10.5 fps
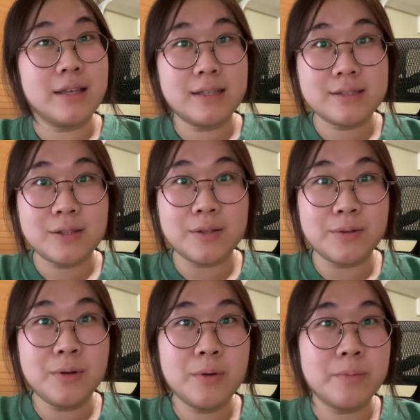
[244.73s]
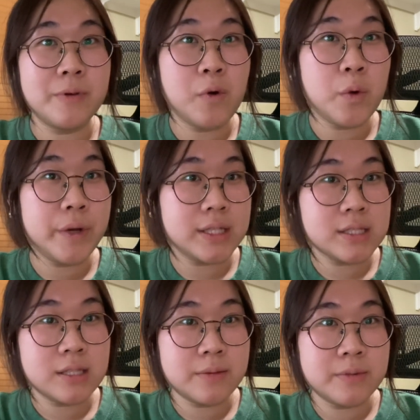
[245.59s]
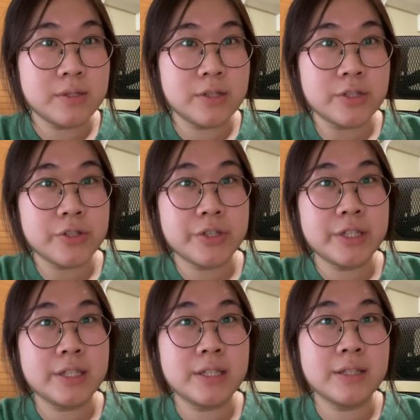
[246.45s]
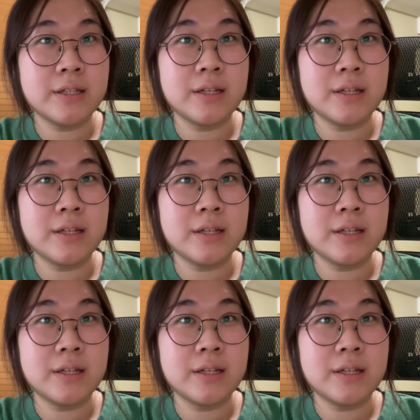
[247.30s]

So before we enter the surgery